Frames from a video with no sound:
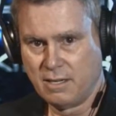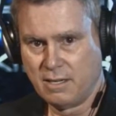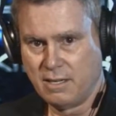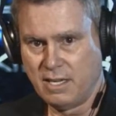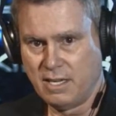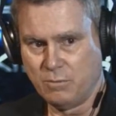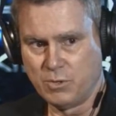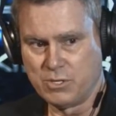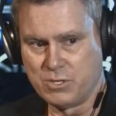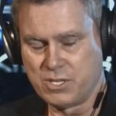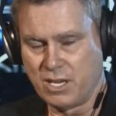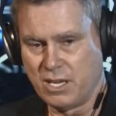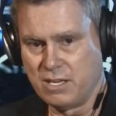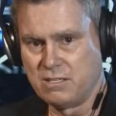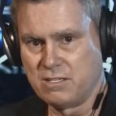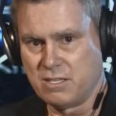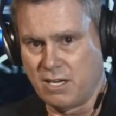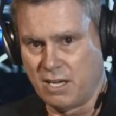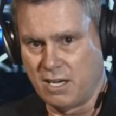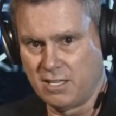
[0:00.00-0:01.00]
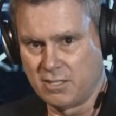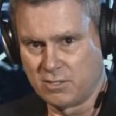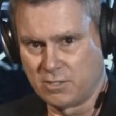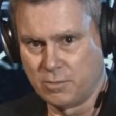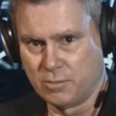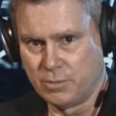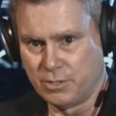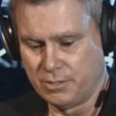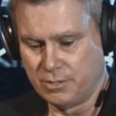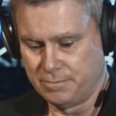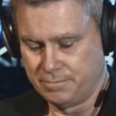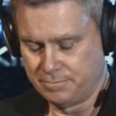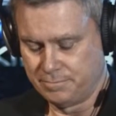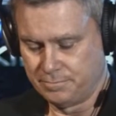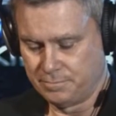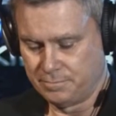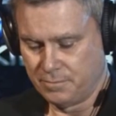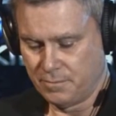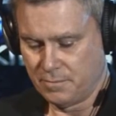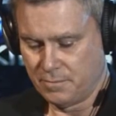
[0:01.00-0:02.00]
it was intolerable
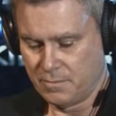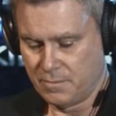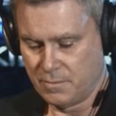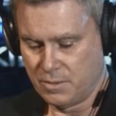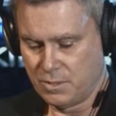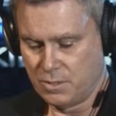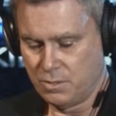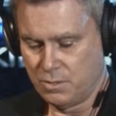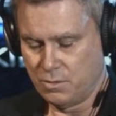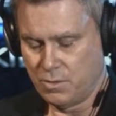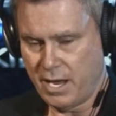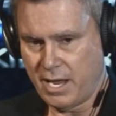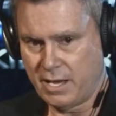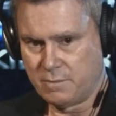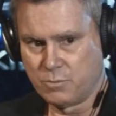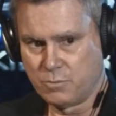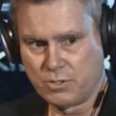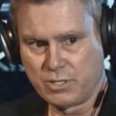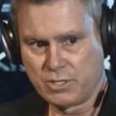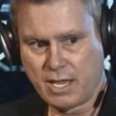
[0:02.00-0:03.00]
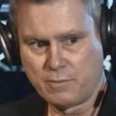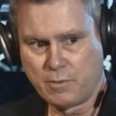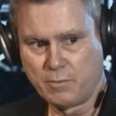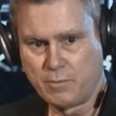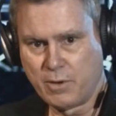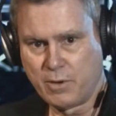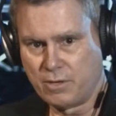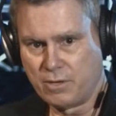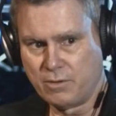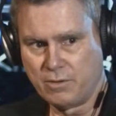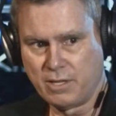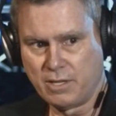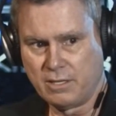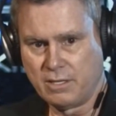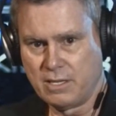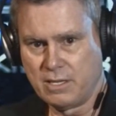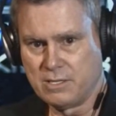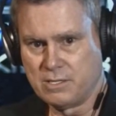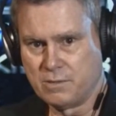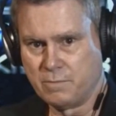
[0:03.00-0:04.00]
to Admiral Yamamoto that
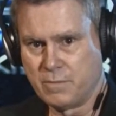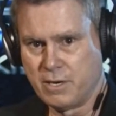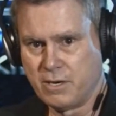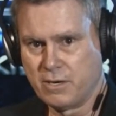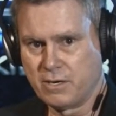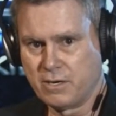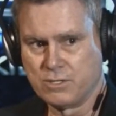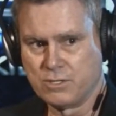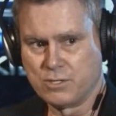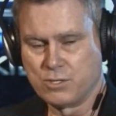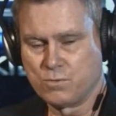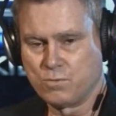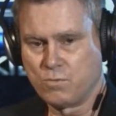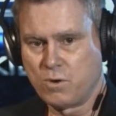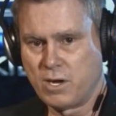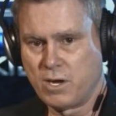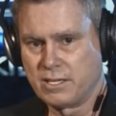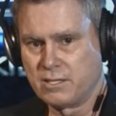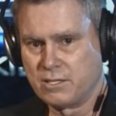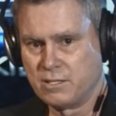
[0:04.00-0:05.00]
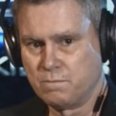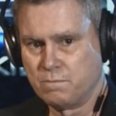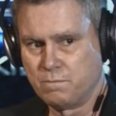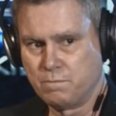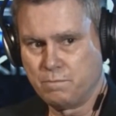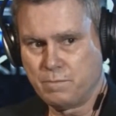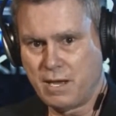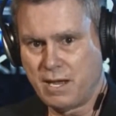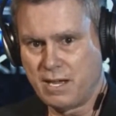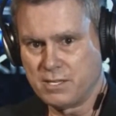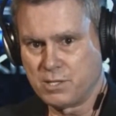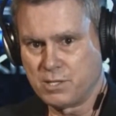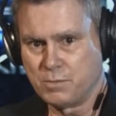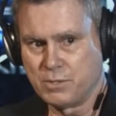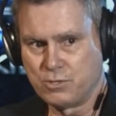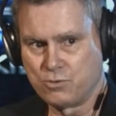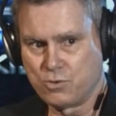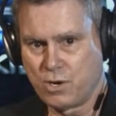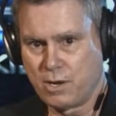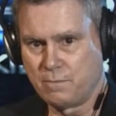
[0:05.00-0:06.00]
these American swine could
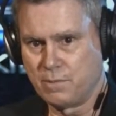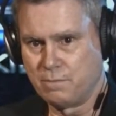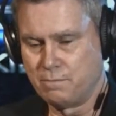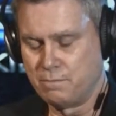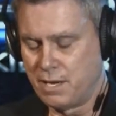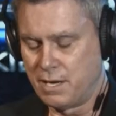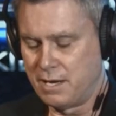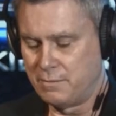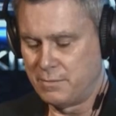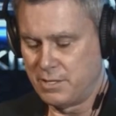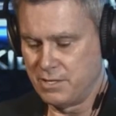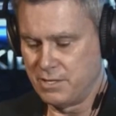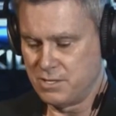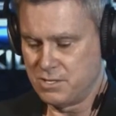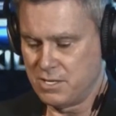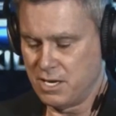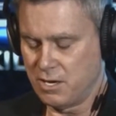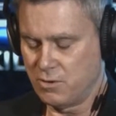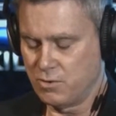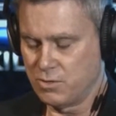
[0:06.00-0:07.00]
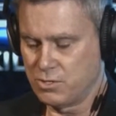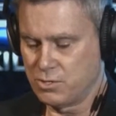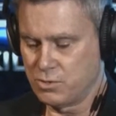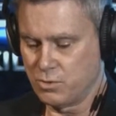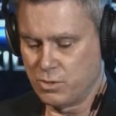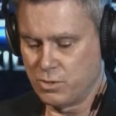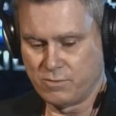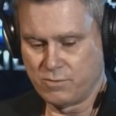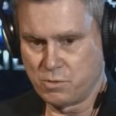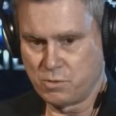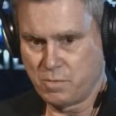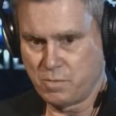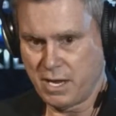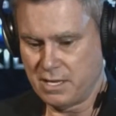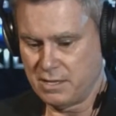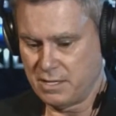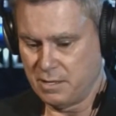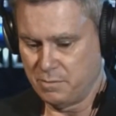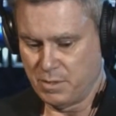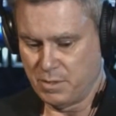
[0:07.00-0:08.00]
possibly drop a bomb on the sacred soil of
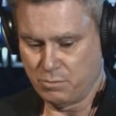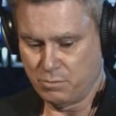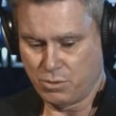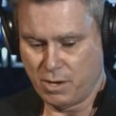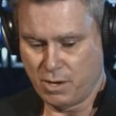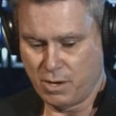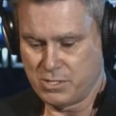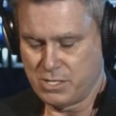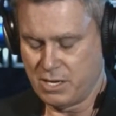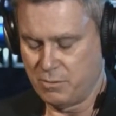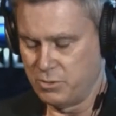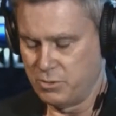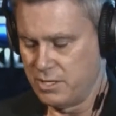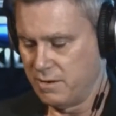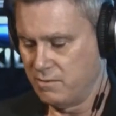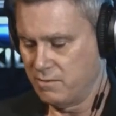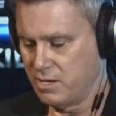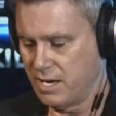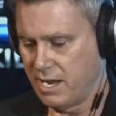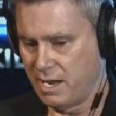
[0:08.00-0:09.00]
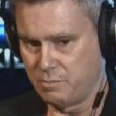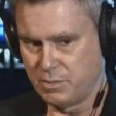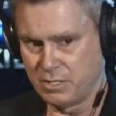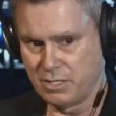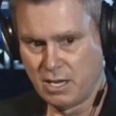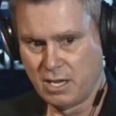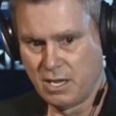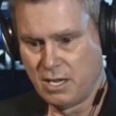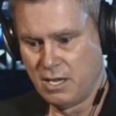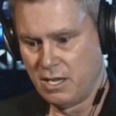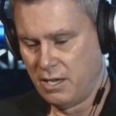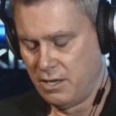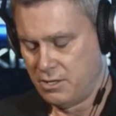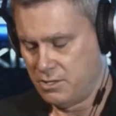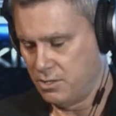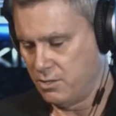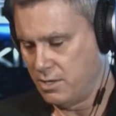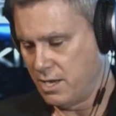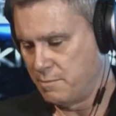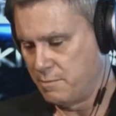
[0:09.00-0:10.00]
Japan. They've been promised that would never happen.
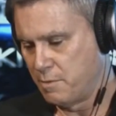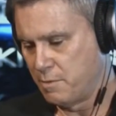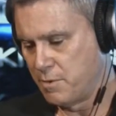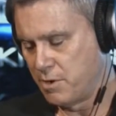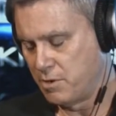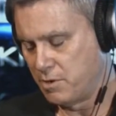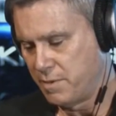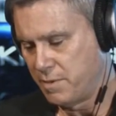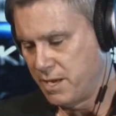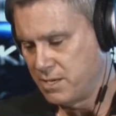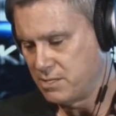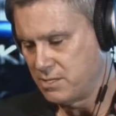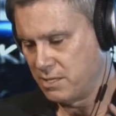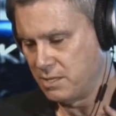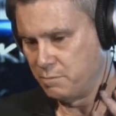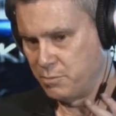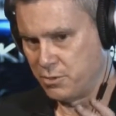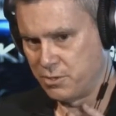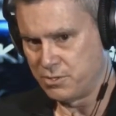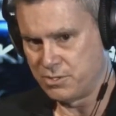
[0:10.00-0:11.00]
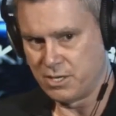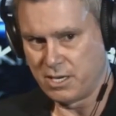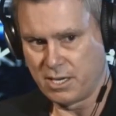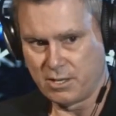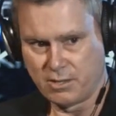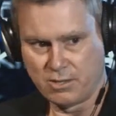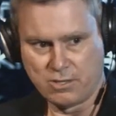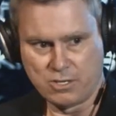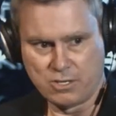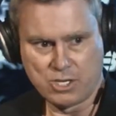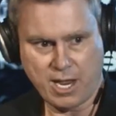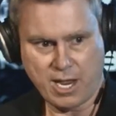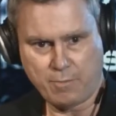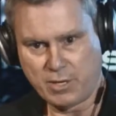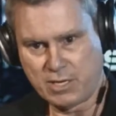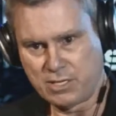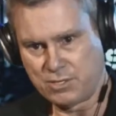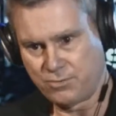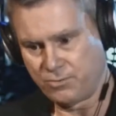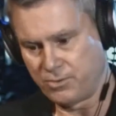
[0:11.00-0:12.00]
So Yamamoto basically pulls together the
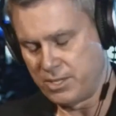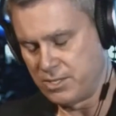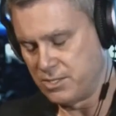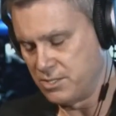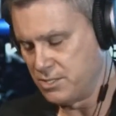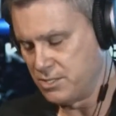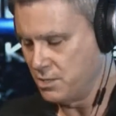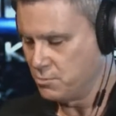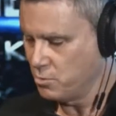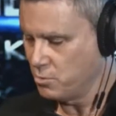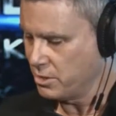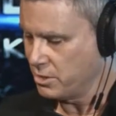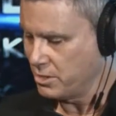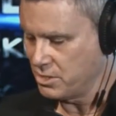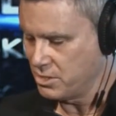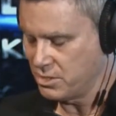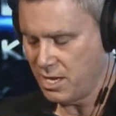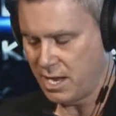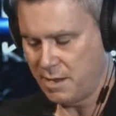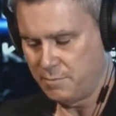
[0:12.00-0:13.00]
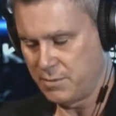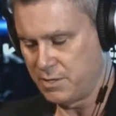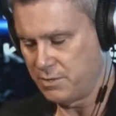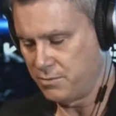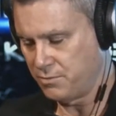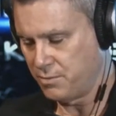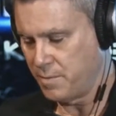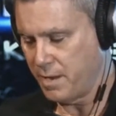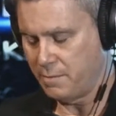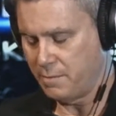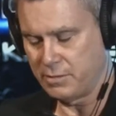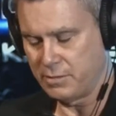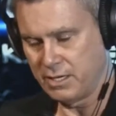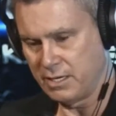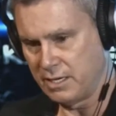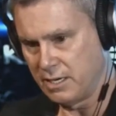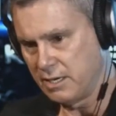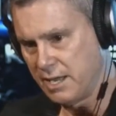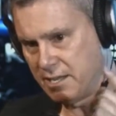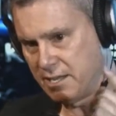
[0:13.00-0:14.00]
Japanese fleet and says, we're going to stop this from happening.
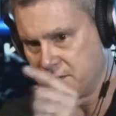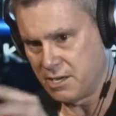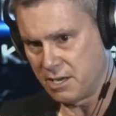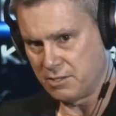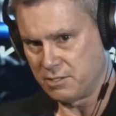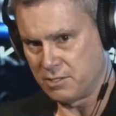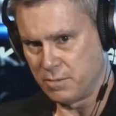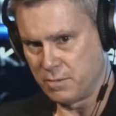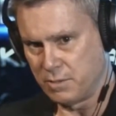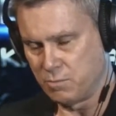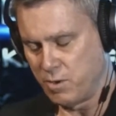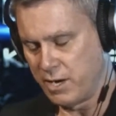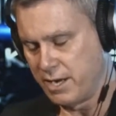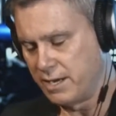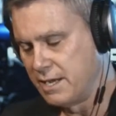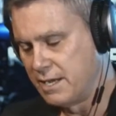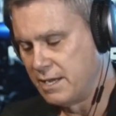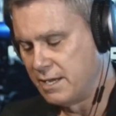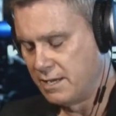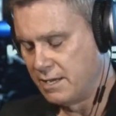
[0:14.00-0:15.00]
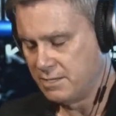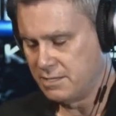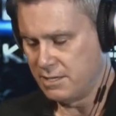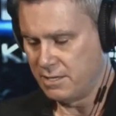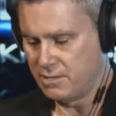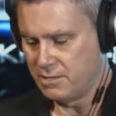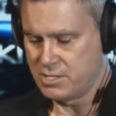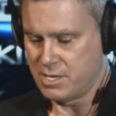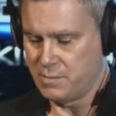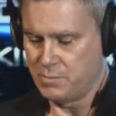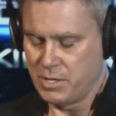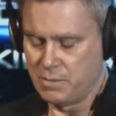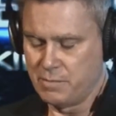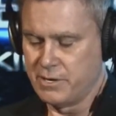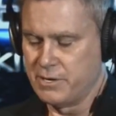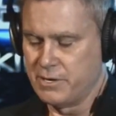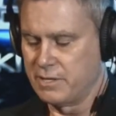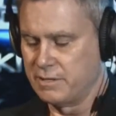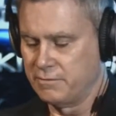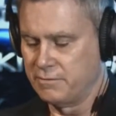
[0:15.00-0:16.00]
He heads out to Midway to intercept the
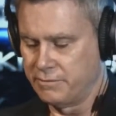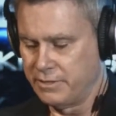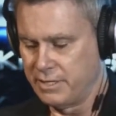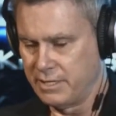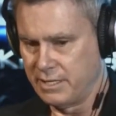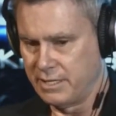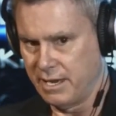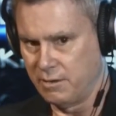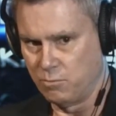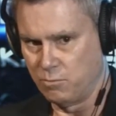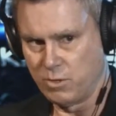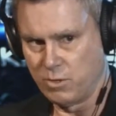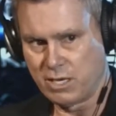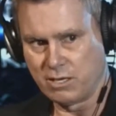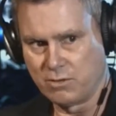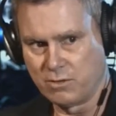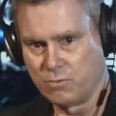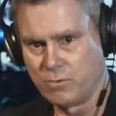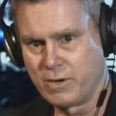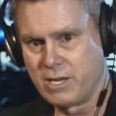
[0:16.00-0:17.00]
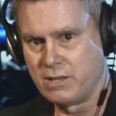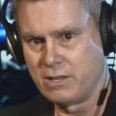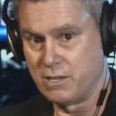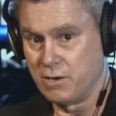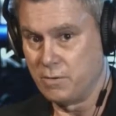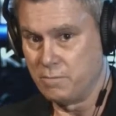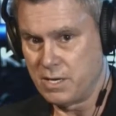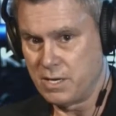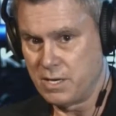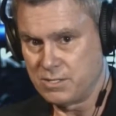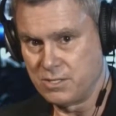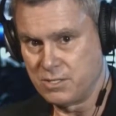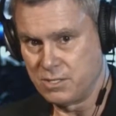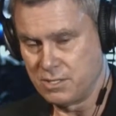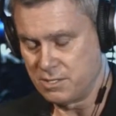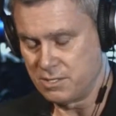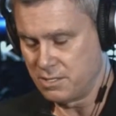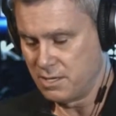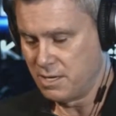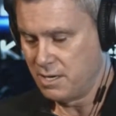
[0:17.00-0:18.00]
American fleet, and we can read their
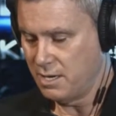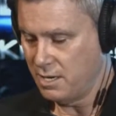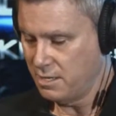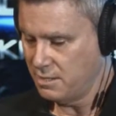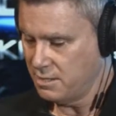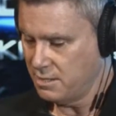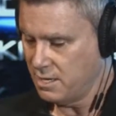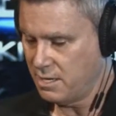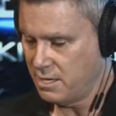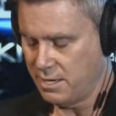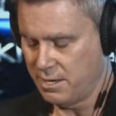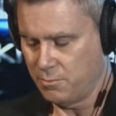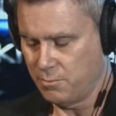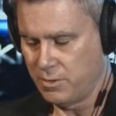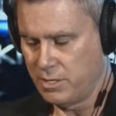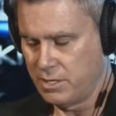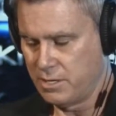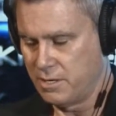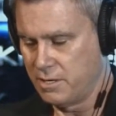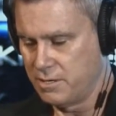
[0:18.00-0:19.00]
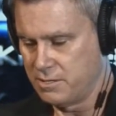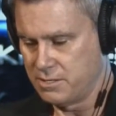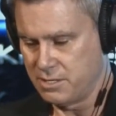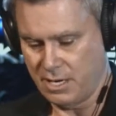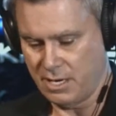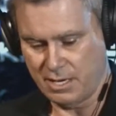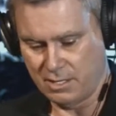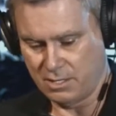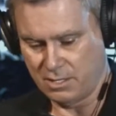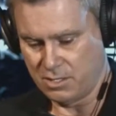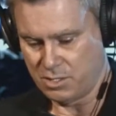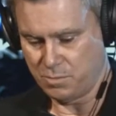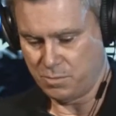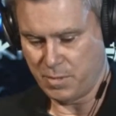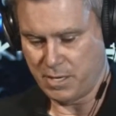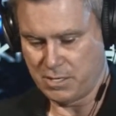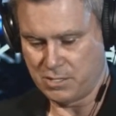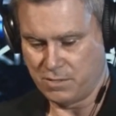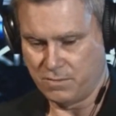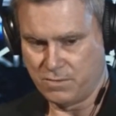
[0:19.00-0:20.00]
messages, and they can't read ours. And in the
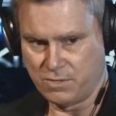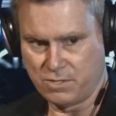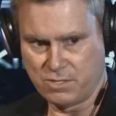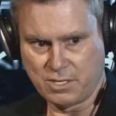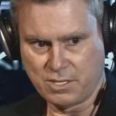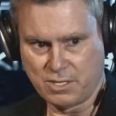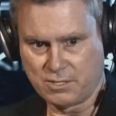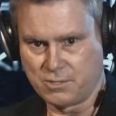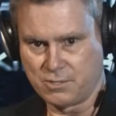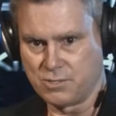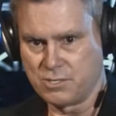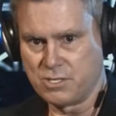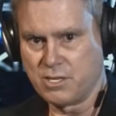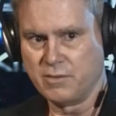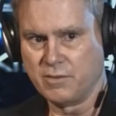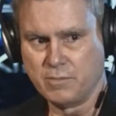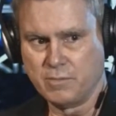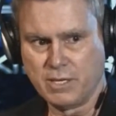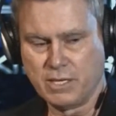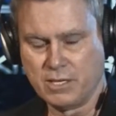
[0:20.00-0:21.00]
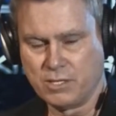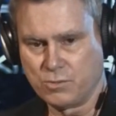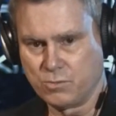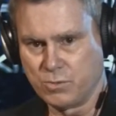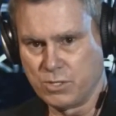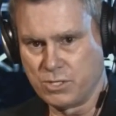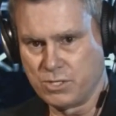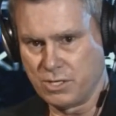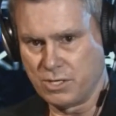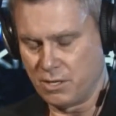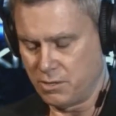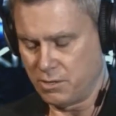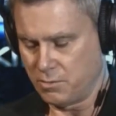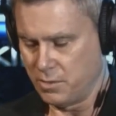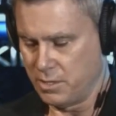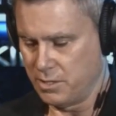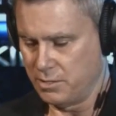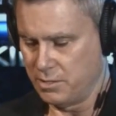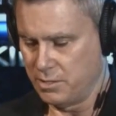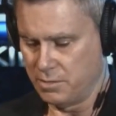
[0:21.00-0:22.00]
space of 6 or 7 minutes, we sink
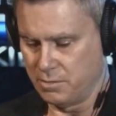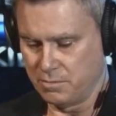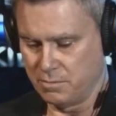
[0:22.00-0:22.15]
3 of their